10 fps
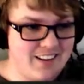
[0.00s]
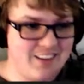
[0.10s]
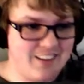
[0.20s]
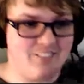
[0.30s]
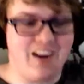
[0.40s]

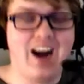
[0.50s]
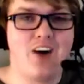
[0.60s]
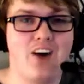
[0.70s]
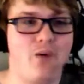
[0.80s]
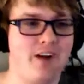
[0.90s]

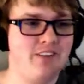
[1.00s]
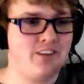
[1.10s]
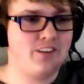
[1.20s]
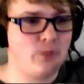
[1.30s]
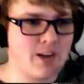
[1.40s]
wow. I
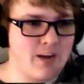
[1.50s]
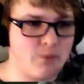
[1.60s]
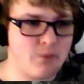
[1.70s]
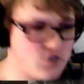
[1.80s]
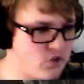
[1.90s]
mean, we got a
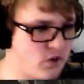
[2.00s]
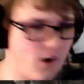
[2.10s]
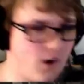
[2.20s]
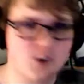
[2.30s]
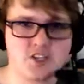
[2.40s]
bunch of new
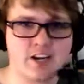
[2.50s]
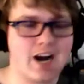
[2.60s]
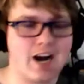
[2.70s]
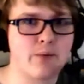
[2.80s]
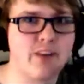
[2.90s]
cards. The
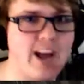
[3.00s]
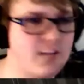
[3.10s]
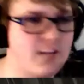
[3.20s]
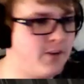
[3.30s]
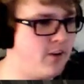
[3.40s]
Goblet
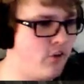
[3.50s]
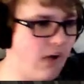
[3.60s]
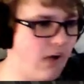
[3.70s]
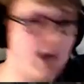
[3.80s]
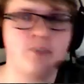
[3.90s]
activated a
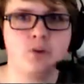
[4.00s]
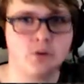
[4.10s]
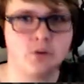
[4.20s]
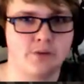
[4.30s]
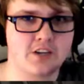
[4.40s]
lot of new
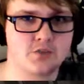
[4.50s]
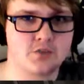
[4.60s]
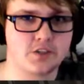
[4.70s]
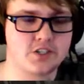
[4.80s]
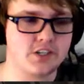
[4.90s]
effects for
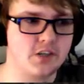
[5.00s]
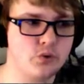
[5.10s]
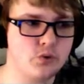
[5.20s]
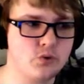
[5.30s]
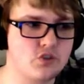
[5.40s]
us to
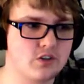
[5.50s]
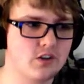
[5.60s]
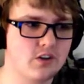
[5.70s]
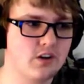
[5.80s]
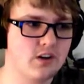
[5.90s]
use.
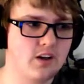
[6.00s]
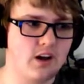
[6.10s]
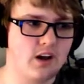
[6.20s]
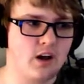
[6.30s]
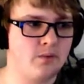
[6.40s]

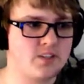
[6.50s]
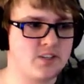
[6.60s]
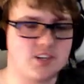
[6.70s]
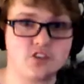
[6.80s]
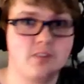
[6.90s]

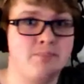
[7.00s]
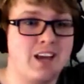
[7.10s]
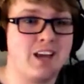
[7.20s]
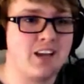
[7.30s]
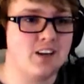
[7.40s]
Essentially
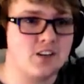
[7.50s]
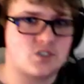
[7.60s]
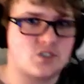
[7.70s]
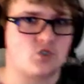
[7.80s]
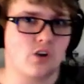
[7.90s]
making us
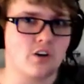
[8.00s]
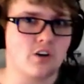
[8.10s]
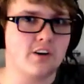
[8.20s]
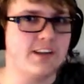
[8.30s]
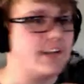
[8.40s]
stronger
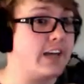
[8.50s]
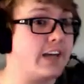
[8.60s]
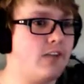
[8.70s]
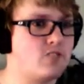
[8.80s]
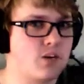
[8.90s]
and the
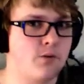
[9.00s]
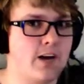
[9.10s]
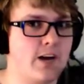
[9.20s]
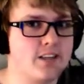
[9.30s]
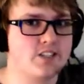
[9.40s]
game tougher
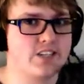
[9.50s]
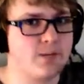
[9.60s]
at the same